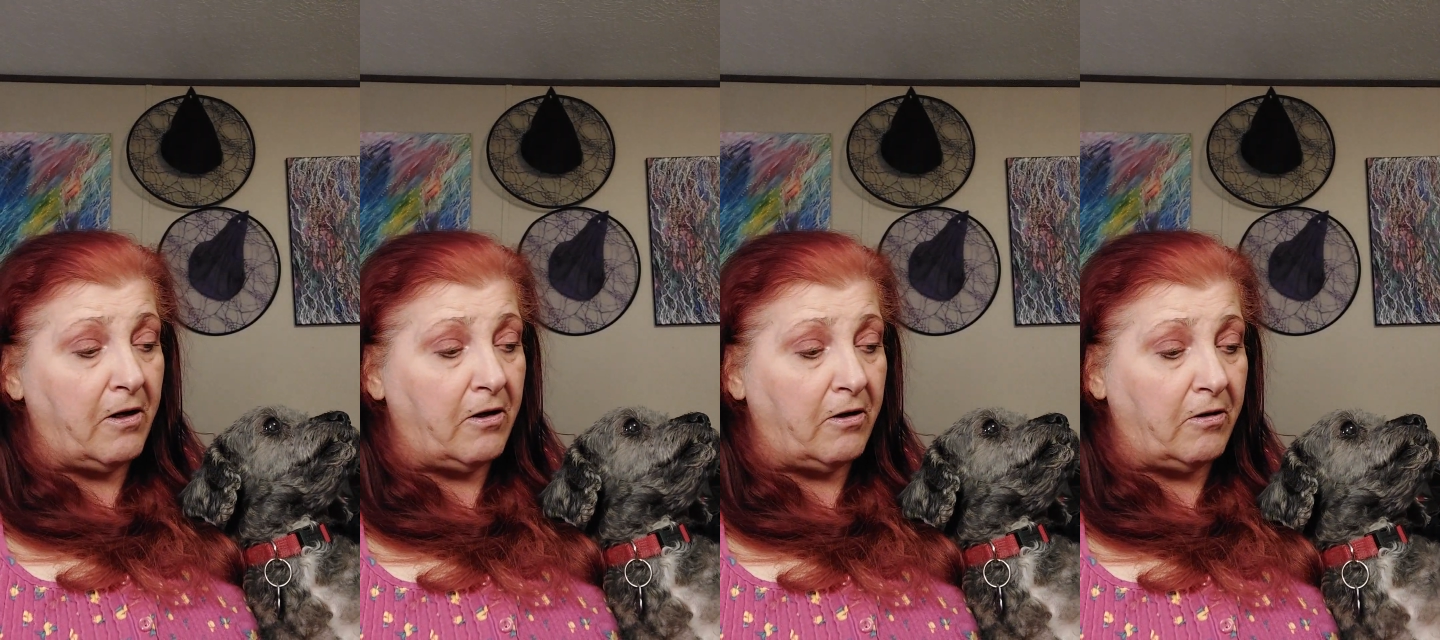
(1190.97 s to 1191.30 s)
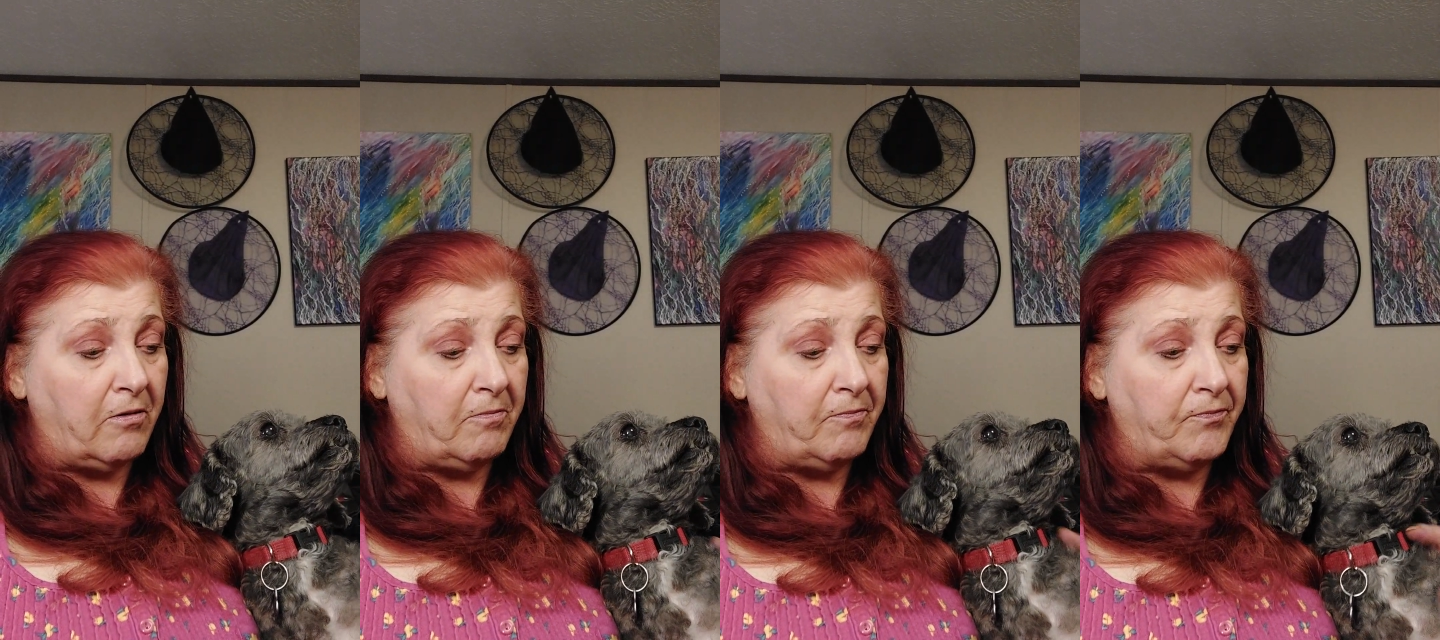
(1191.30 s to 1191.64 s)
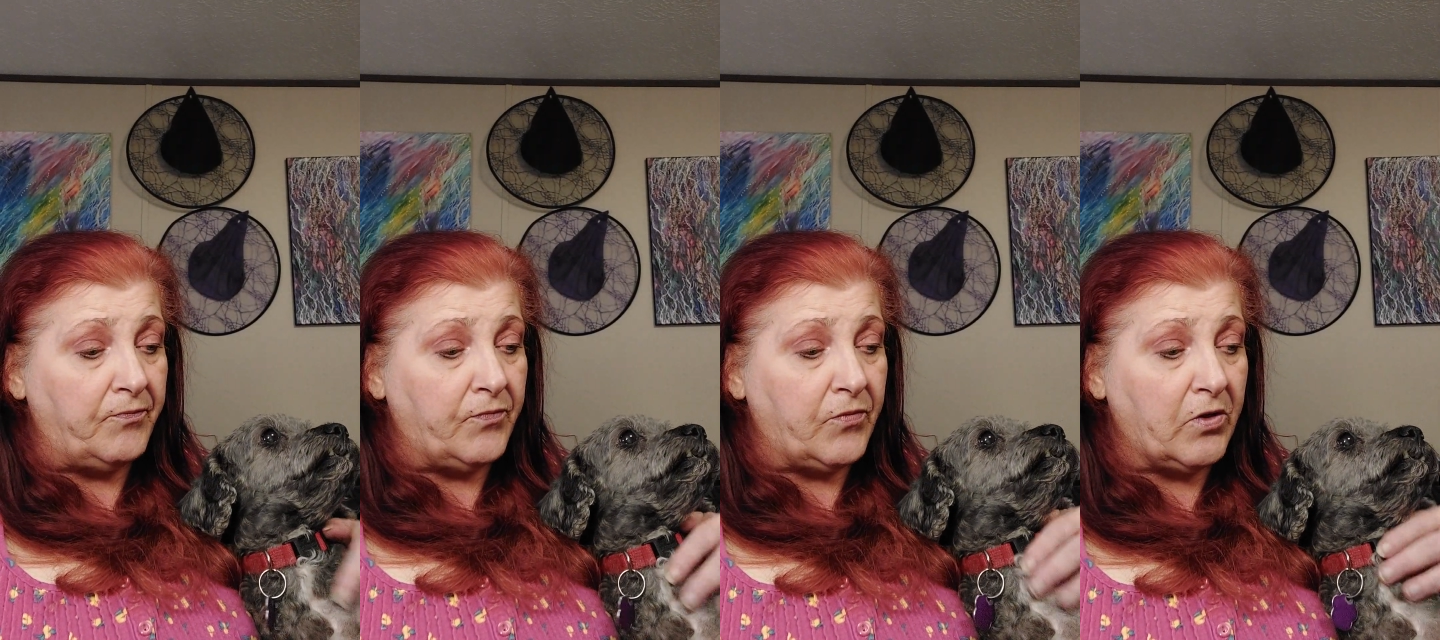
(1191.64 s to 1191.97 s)
Um,
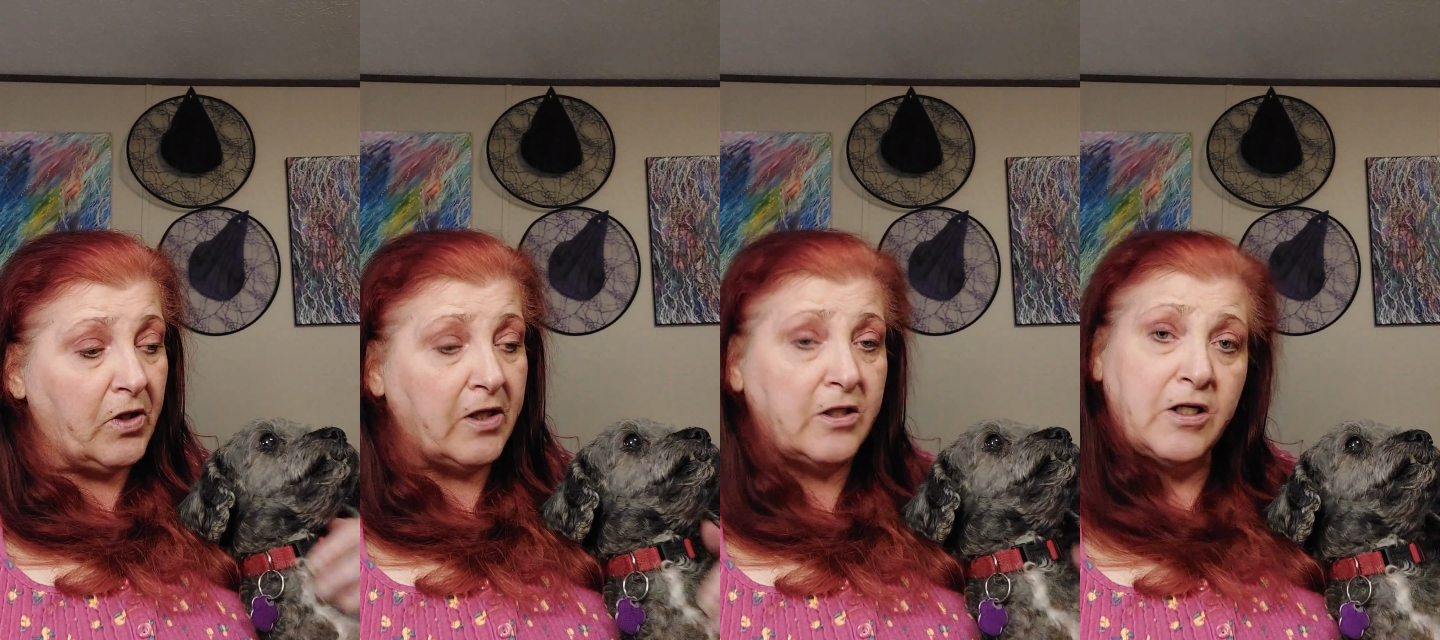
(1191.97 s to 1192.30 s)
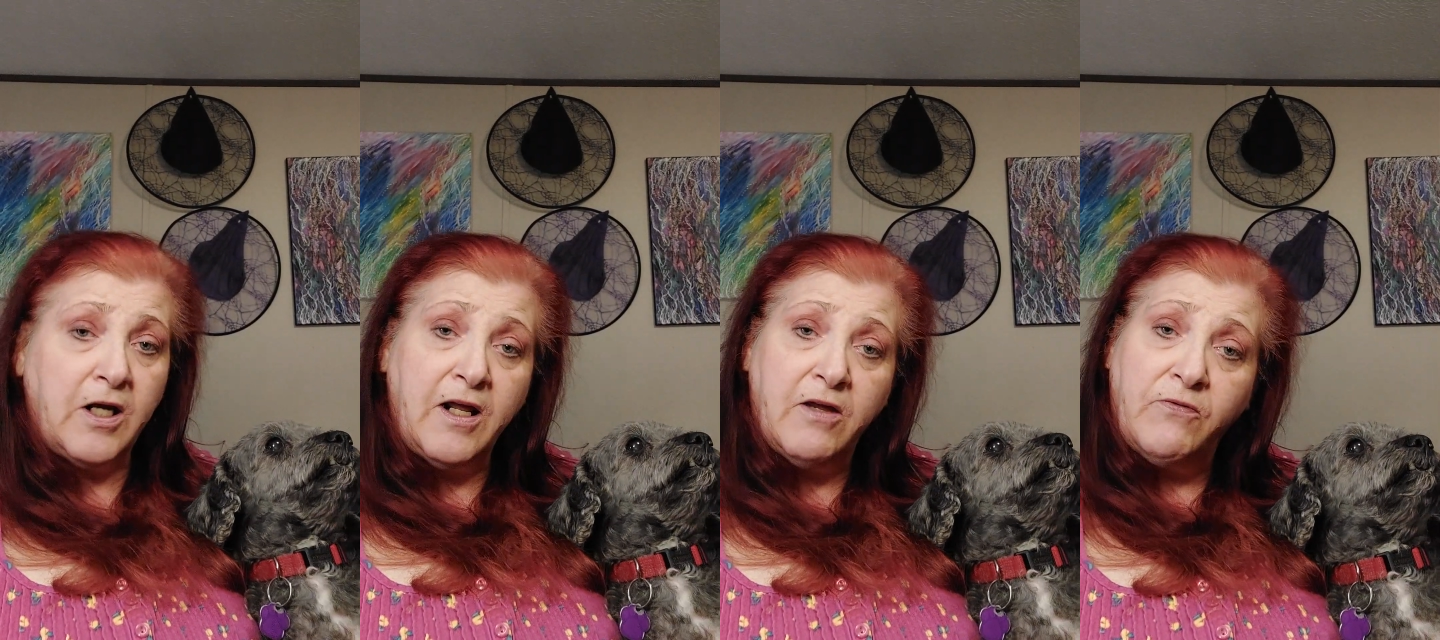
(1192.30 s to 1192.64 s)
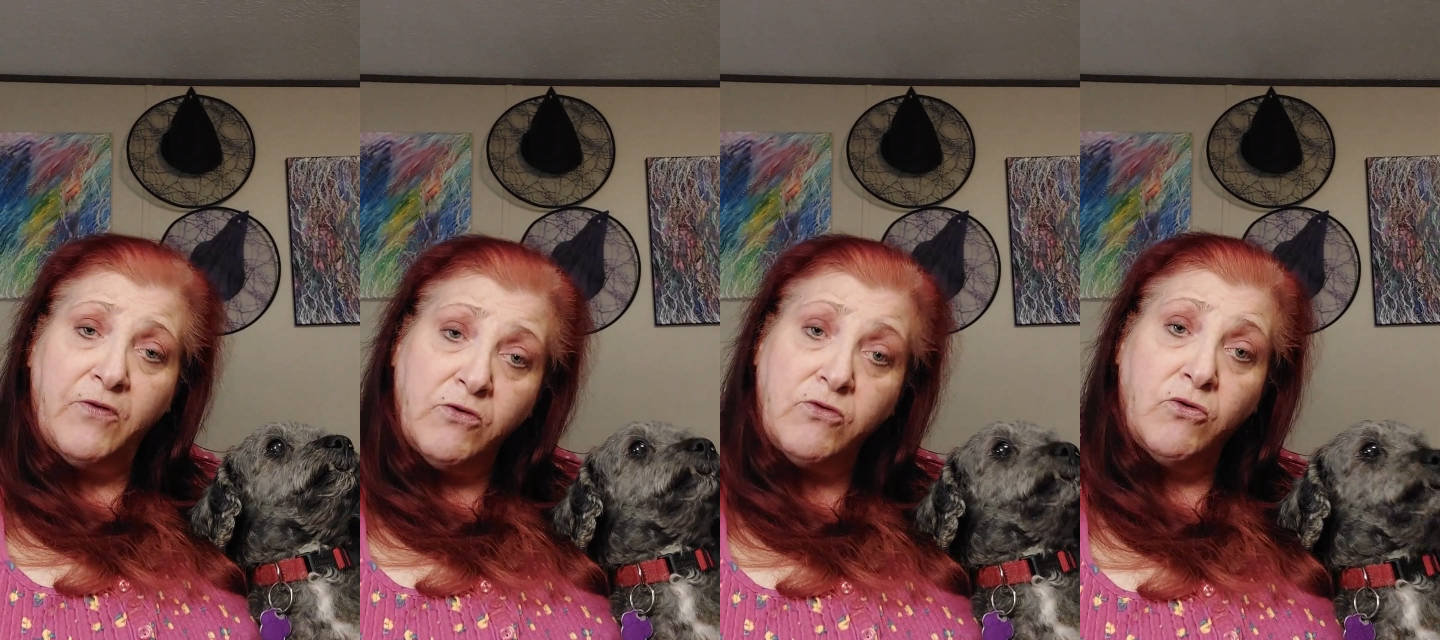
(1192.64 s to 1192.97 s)
like today, it
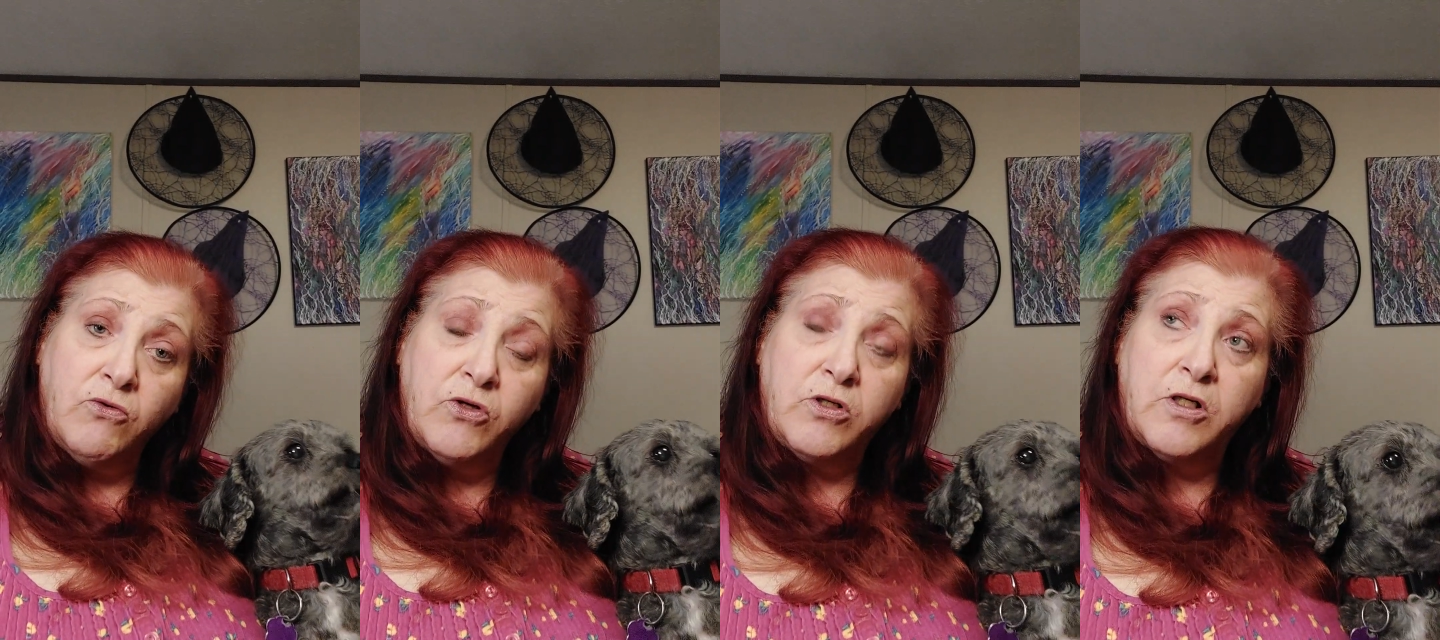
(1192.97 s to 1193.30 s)
felt so good.